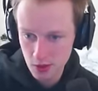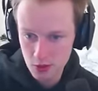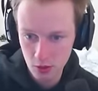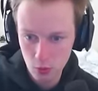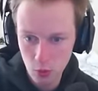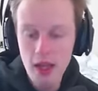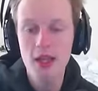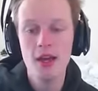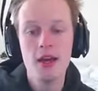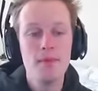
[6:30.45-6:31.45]
So what
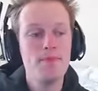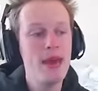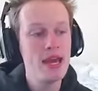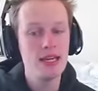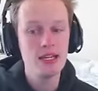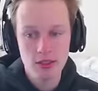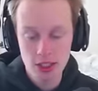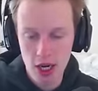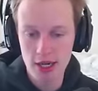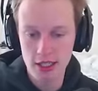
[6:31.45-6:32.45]
made
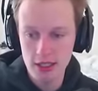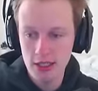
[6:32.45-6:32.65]
Doni